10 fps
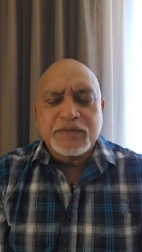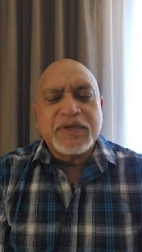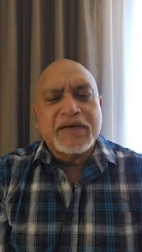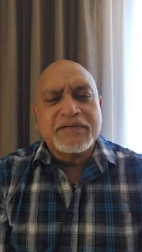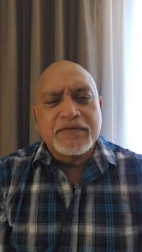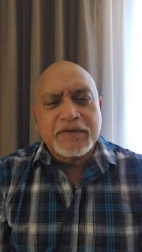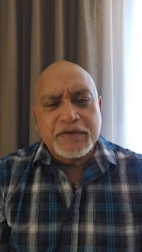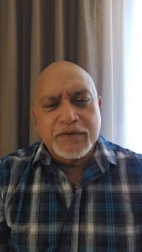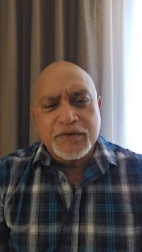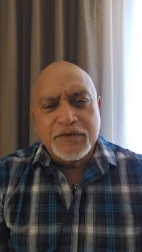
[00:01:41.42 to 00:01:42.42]
We have
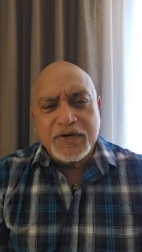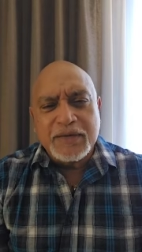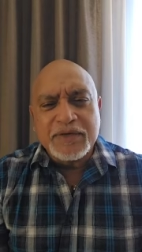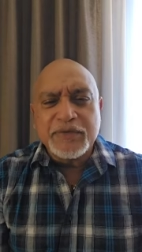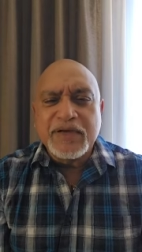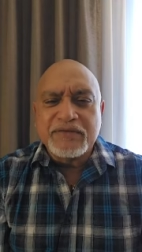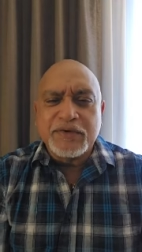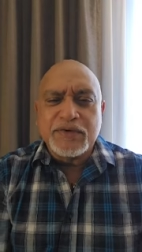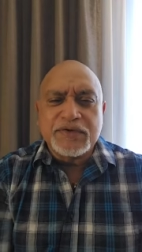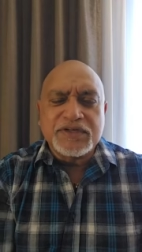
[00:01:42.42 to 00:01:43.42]
Lord Rama, we have
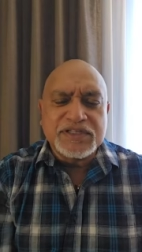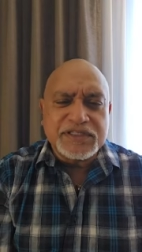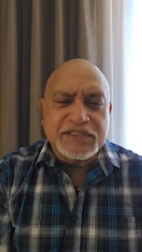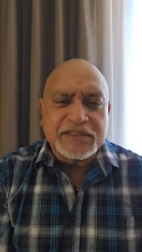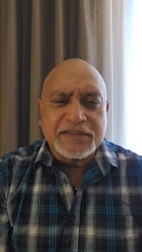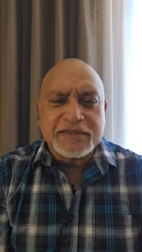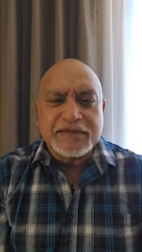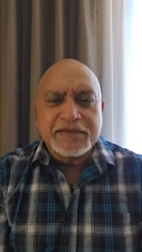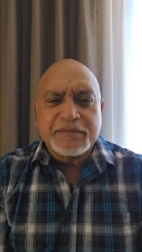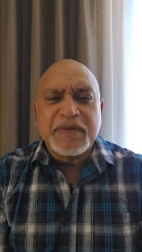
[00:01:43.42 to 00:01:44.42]
Lord Krishna,
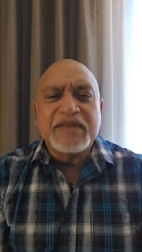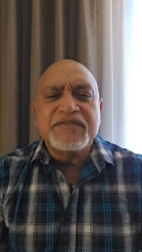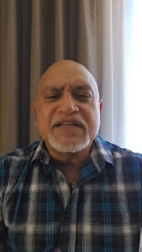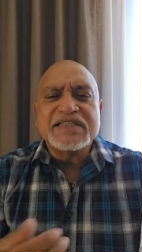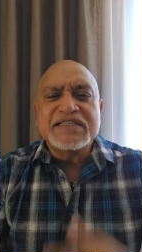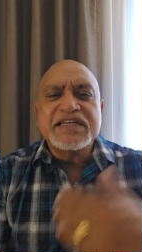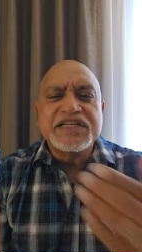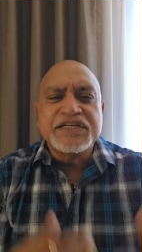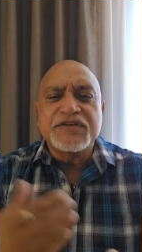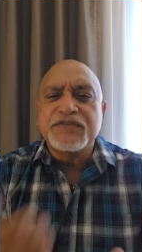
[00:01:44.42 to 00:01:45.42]

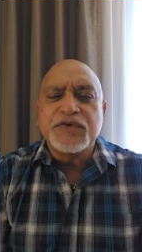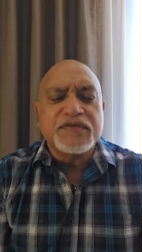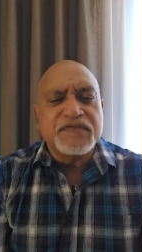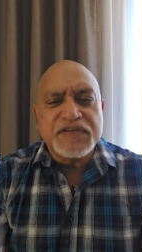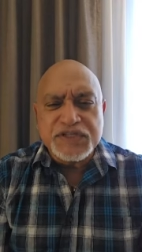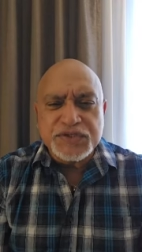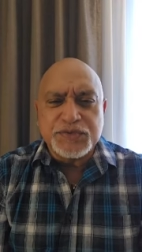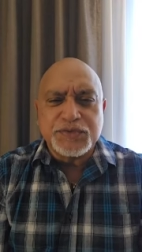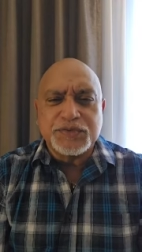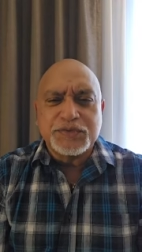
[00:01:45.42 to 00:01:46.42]
manifestation of Lord
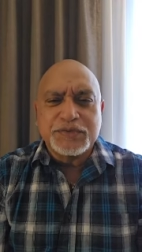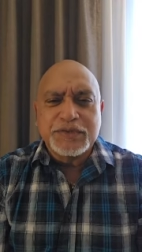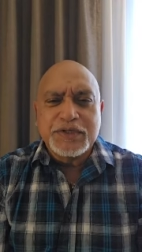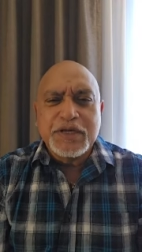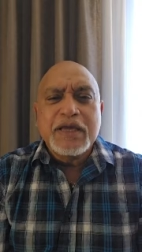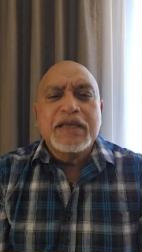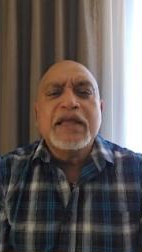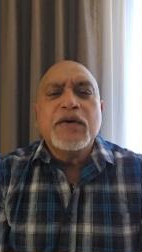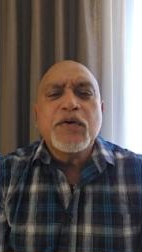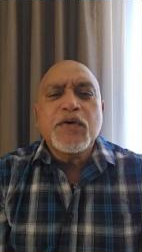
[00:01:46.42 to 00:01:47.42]
Vishnu.
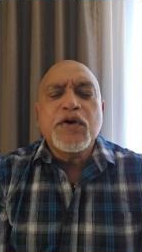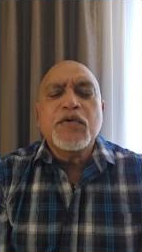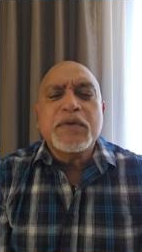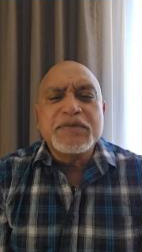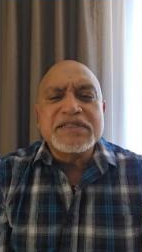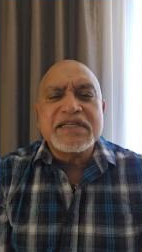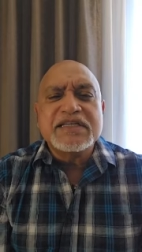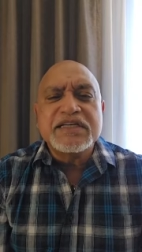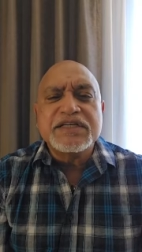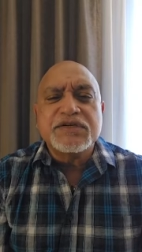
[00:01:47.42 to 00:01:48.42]
They are all
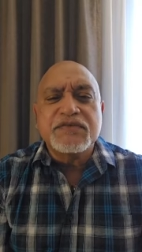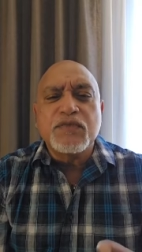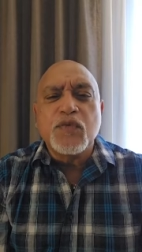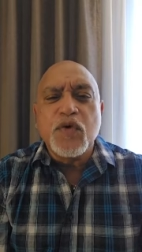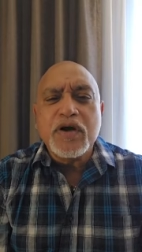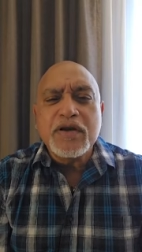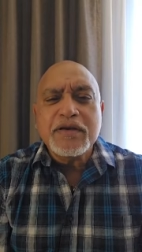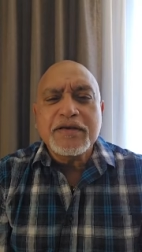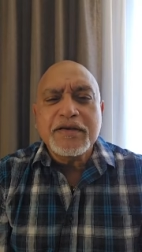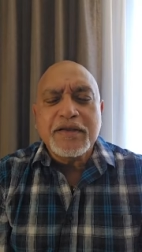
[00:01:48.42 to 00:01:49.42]
representation of one,
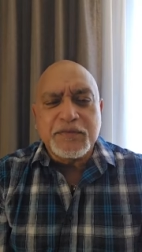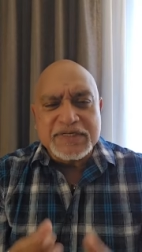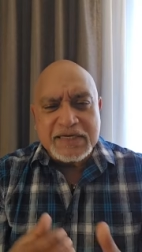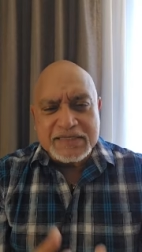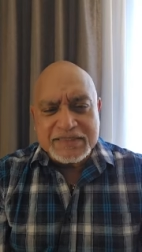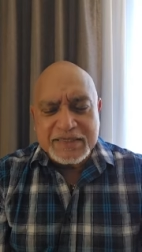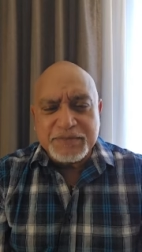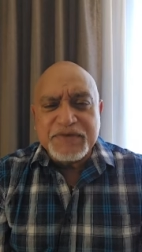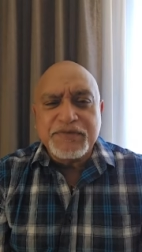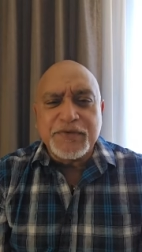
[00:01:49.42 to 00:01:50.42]
which I said
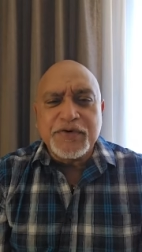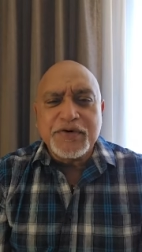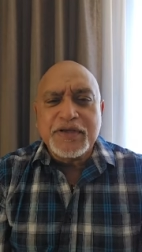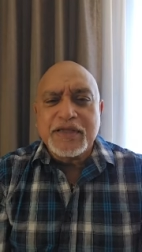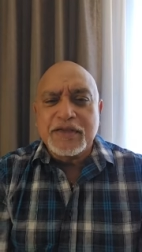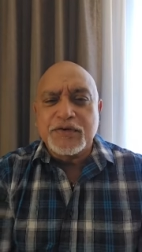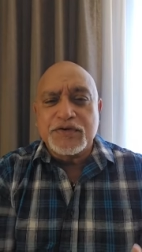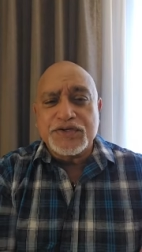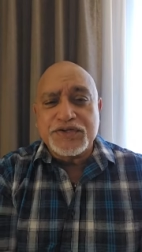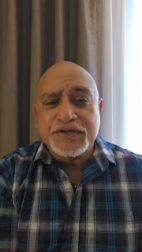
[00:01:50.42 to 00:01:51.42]
before,
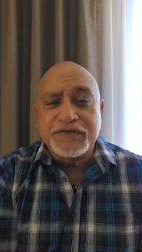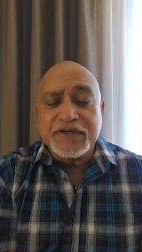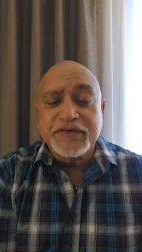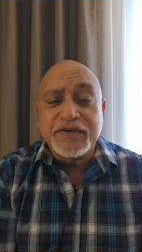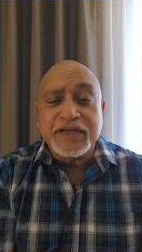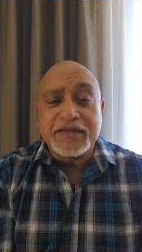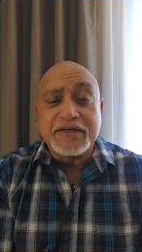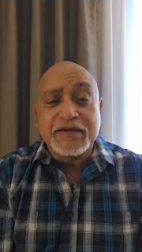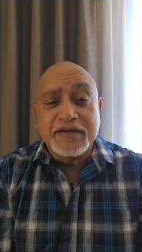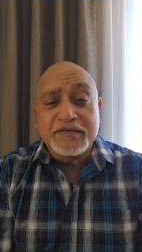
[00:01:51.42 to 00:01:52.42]
Lord Shiva
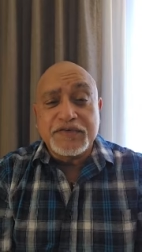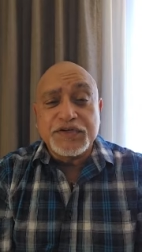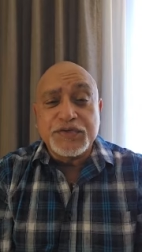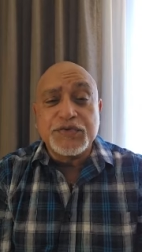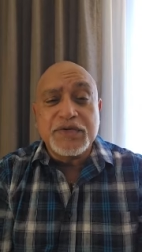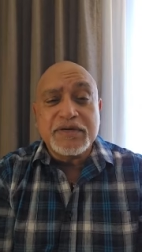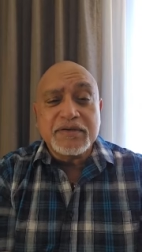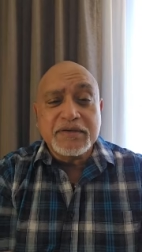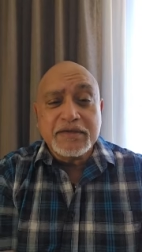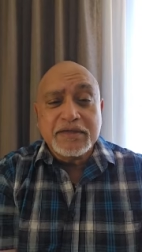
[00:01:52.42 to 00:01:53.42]
created Vishnu
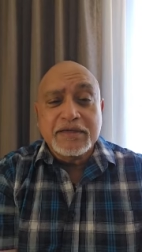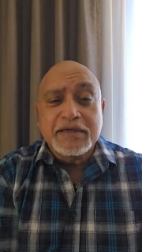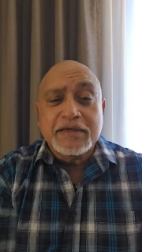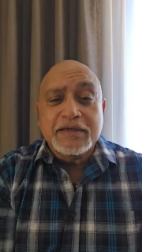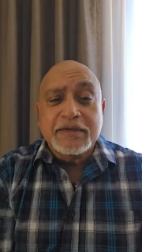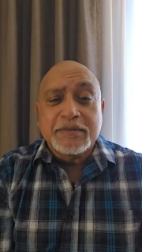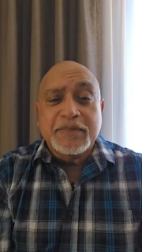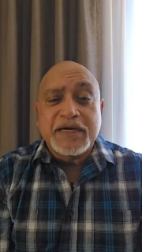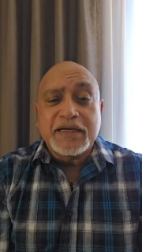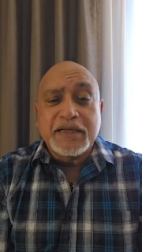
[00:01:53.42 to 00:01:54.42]
and
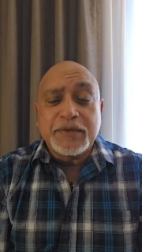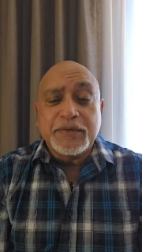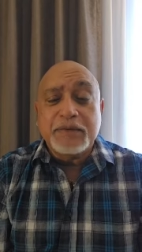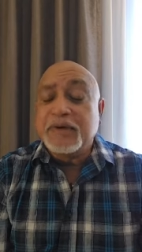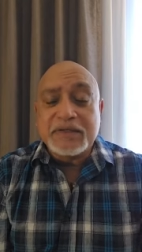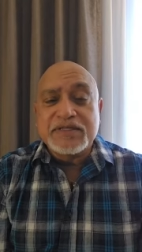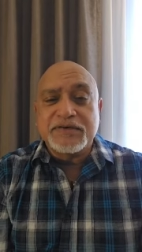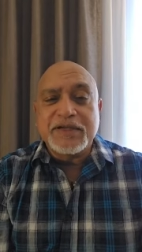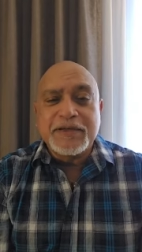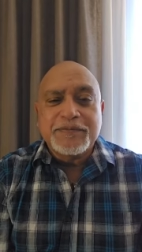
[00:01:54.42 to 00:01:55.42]
Mahadev, uh,
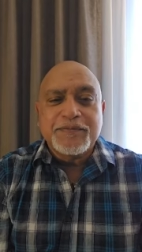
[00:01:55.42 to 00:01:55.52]
sorry,